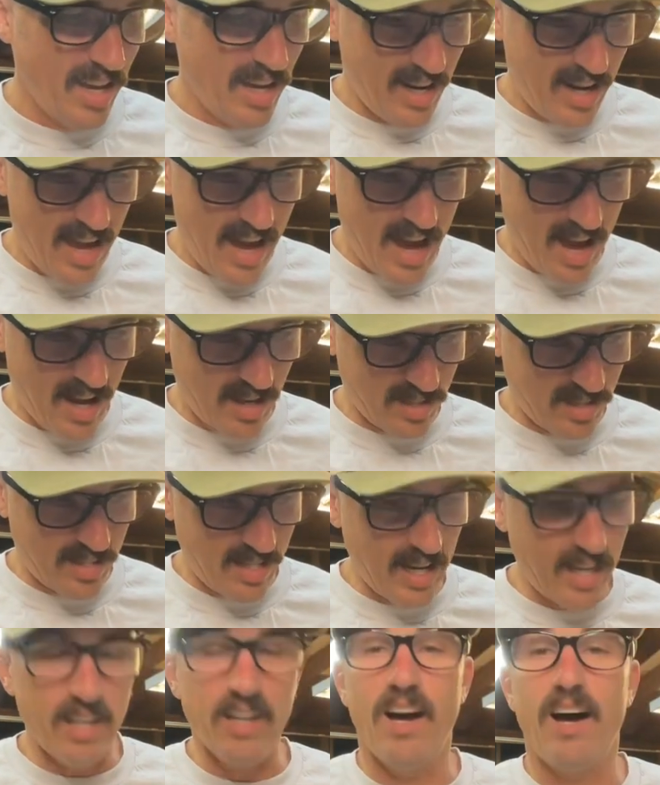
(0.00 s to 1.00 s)
Now,
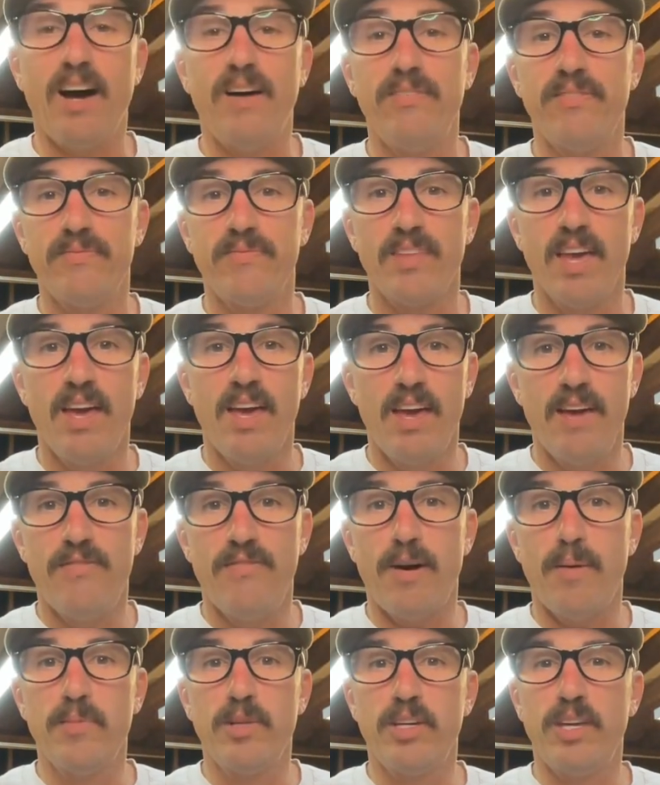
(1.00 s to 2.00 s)
second off, if
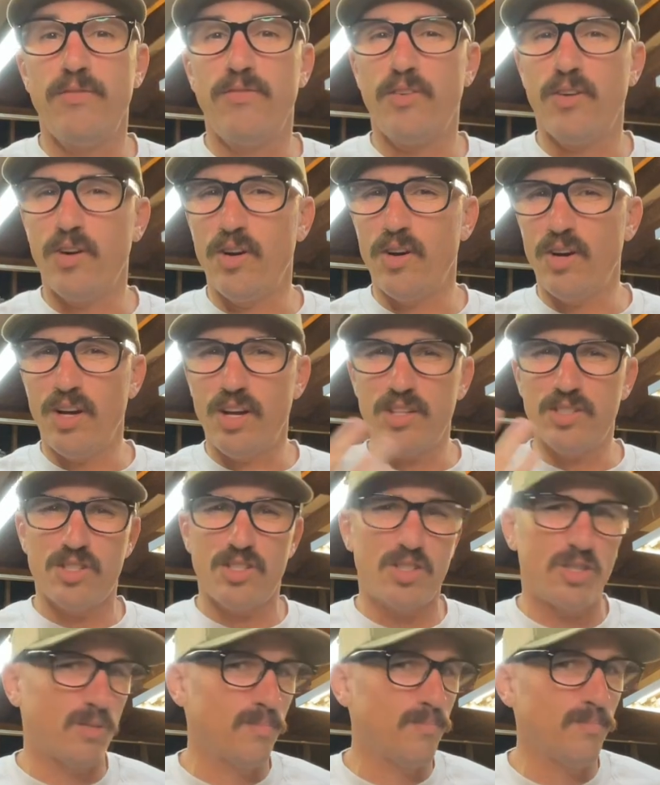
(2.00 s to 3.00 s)
I'm looking for a
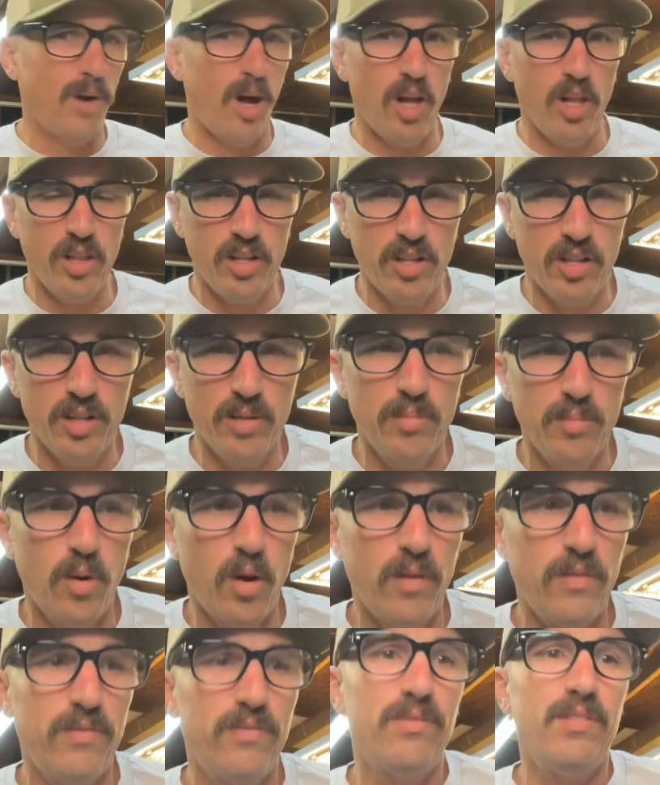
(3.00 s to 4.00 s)
smaller,
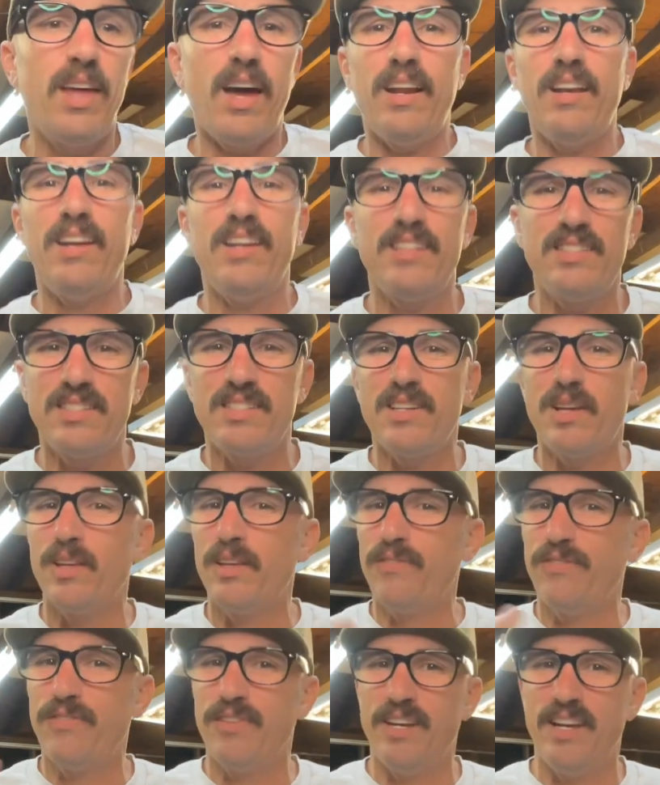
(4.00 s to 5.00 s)
more, not
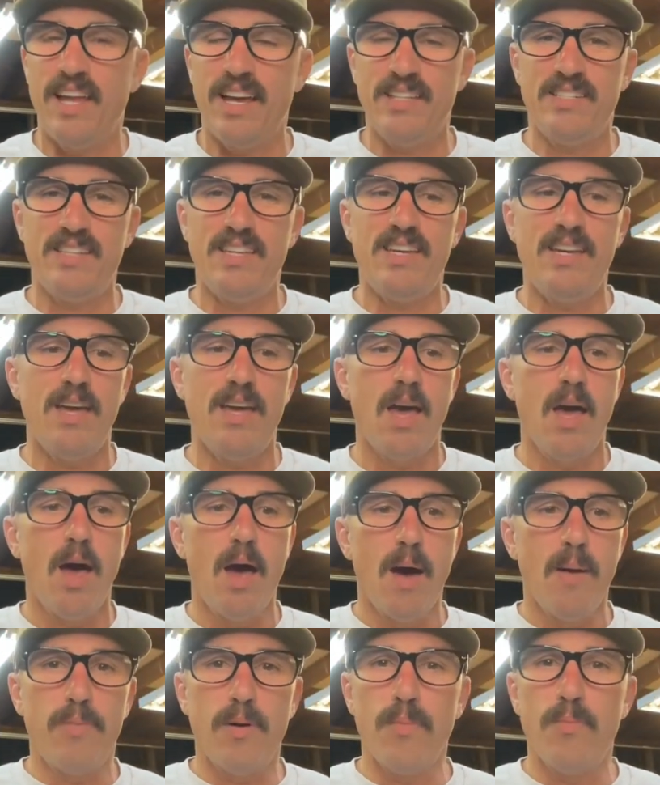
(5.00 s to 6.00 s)
necessarily finessey,
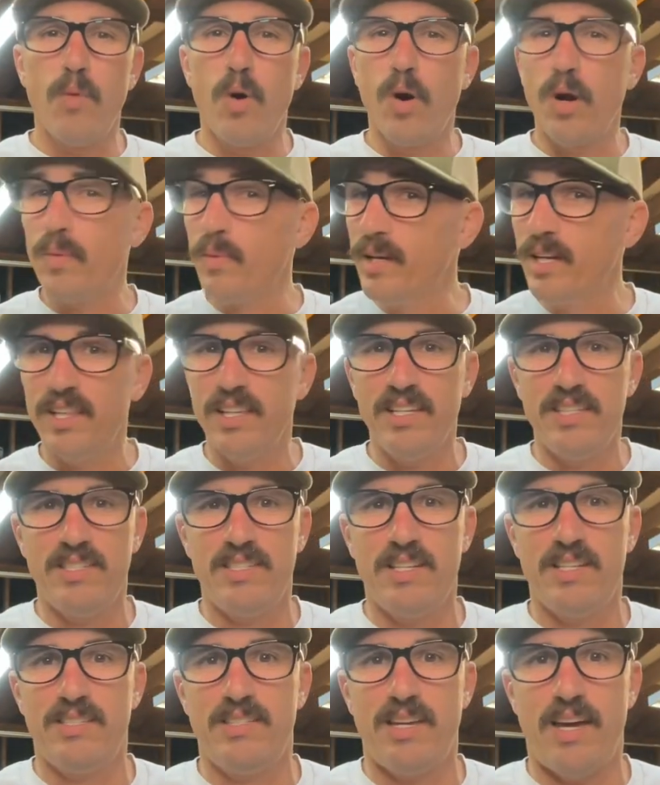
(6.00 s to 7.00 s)
but more
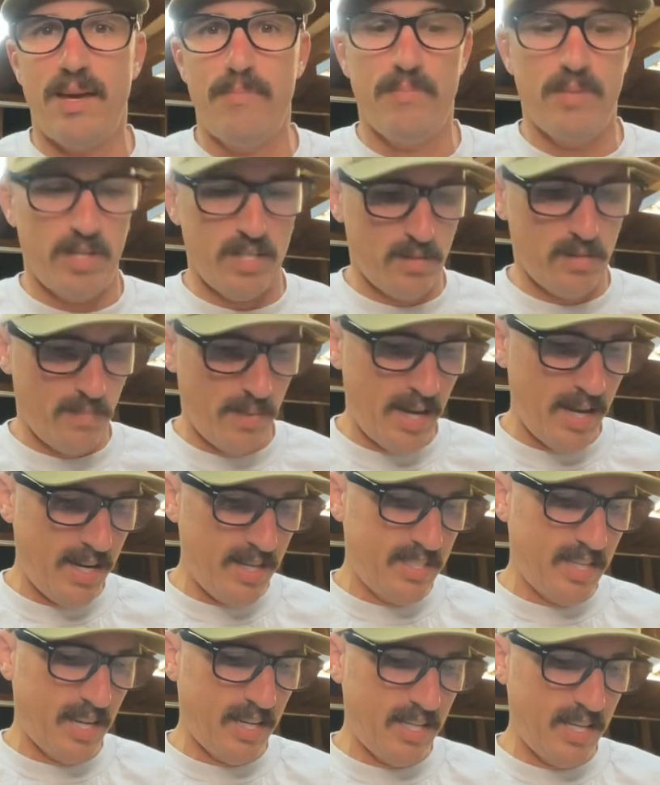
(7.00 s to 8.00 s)
realistic type buzz
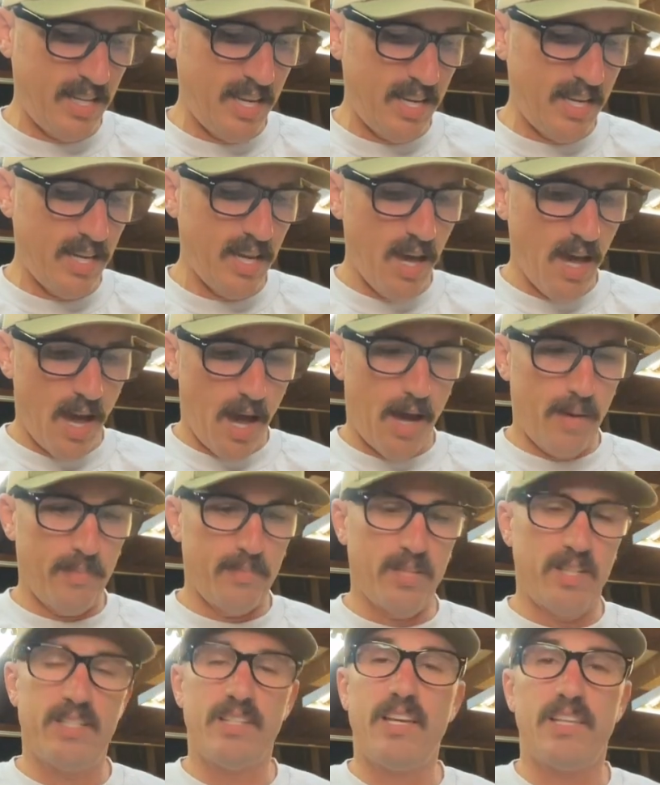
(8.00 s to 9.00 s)
baiting technique, I'm
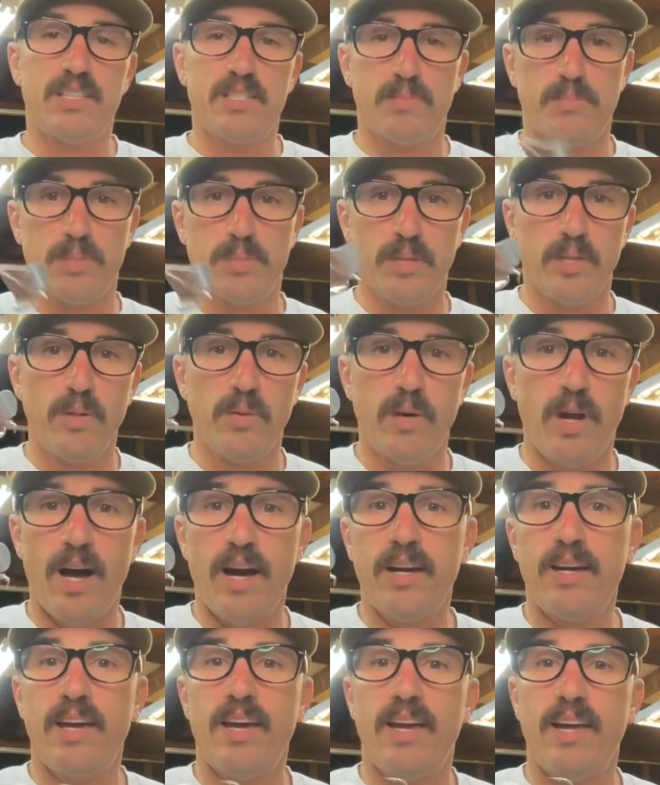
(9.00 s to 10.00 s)
going to take this blue
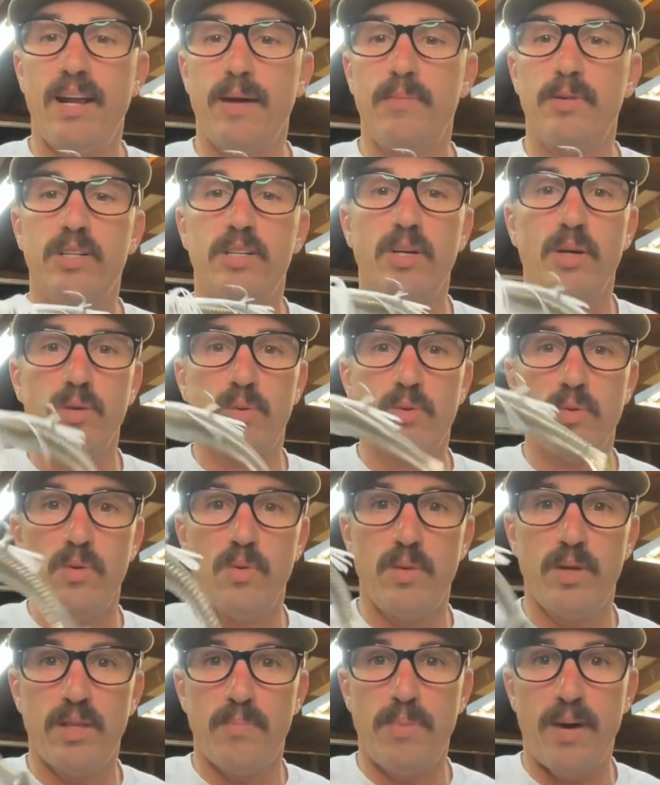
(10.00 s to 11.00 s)
rock and I'm going to go through
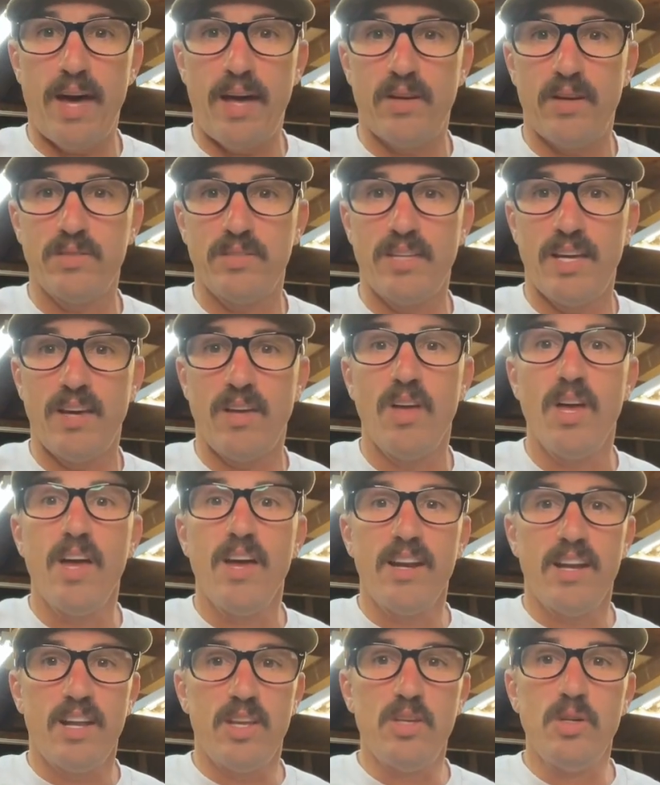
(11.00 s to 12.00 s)
with a paddle tail.
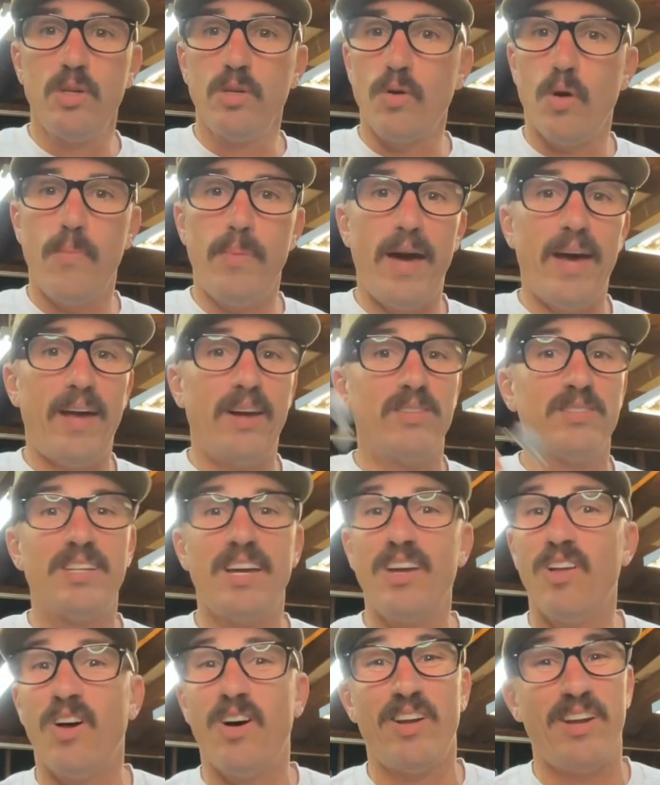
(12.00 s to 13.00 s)
Now, you can throw a paddle
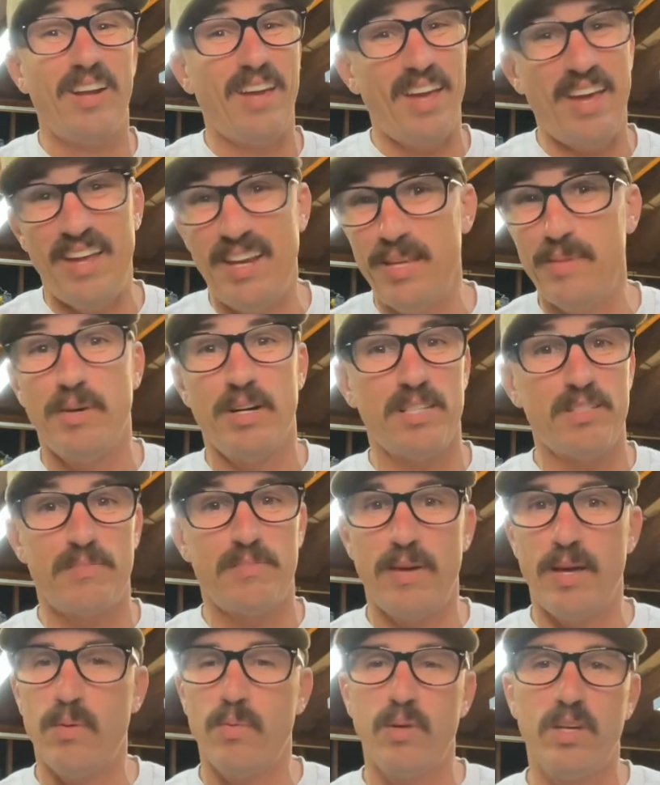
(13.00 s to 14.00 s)
tail on any buzz
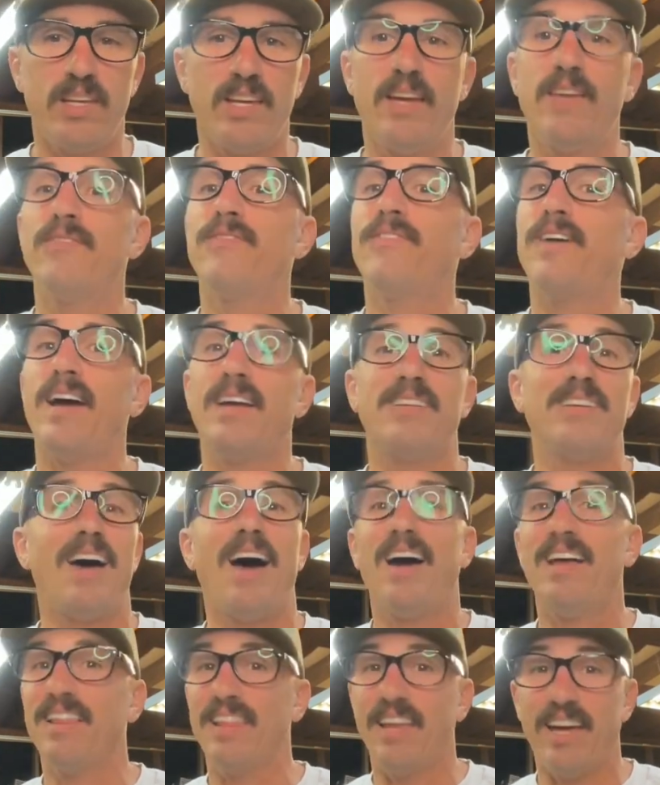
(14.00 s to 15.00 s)
bait, really. In fact,
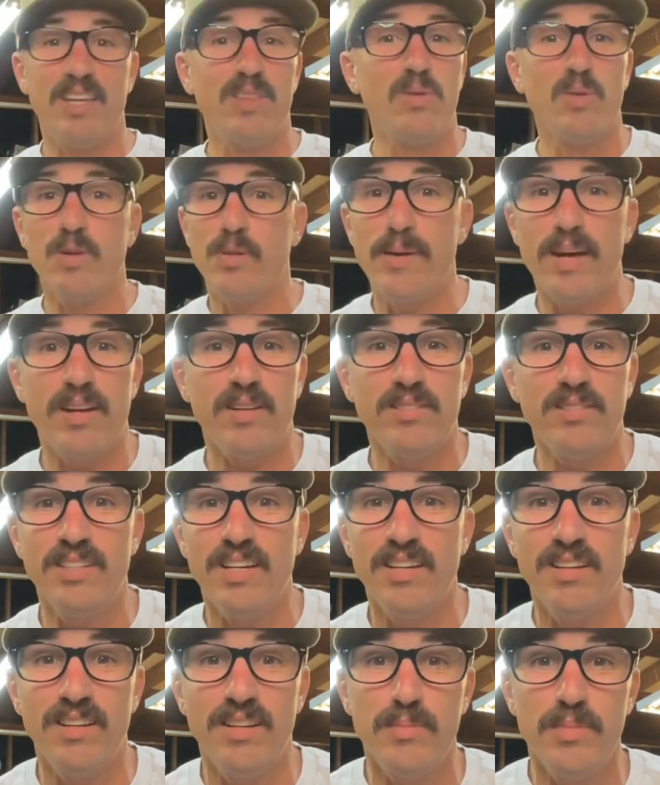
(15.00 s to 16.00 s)
I like throwing a paddle
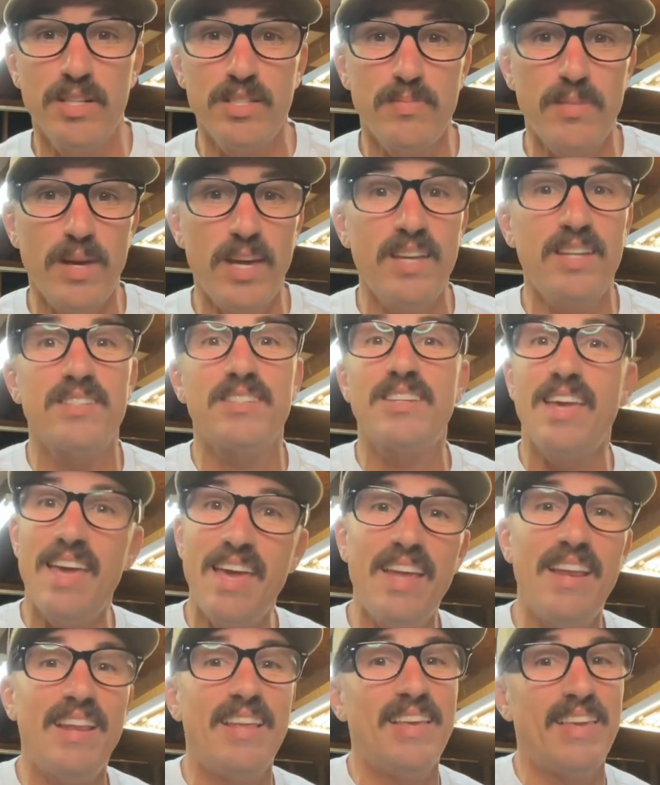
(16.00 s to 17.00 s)
tail on a buzz bait because
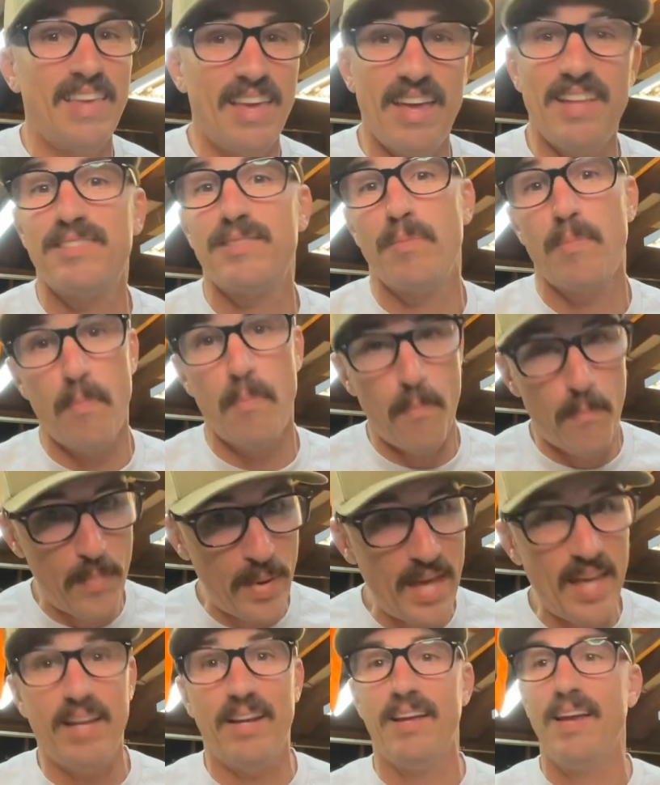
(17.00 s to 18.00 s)
it gets
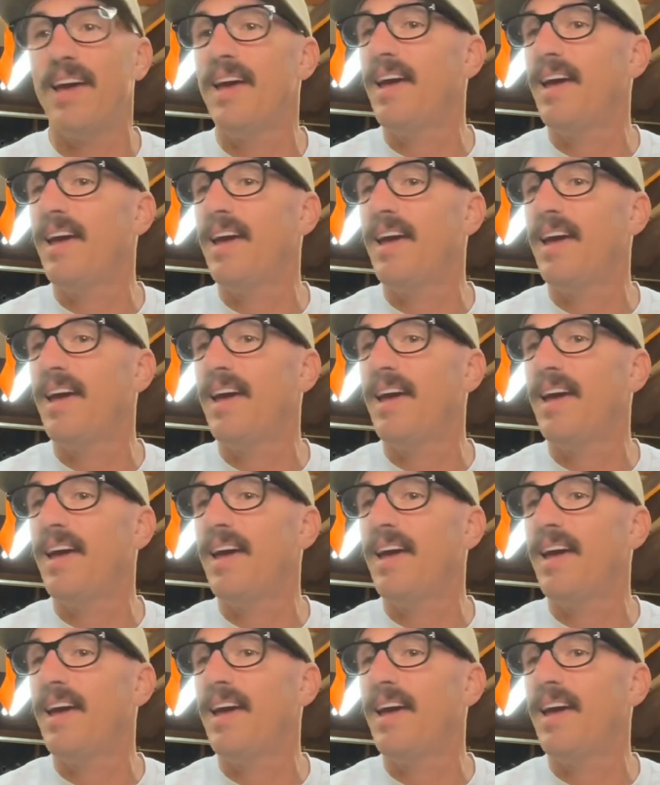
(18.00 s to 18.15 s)
bit.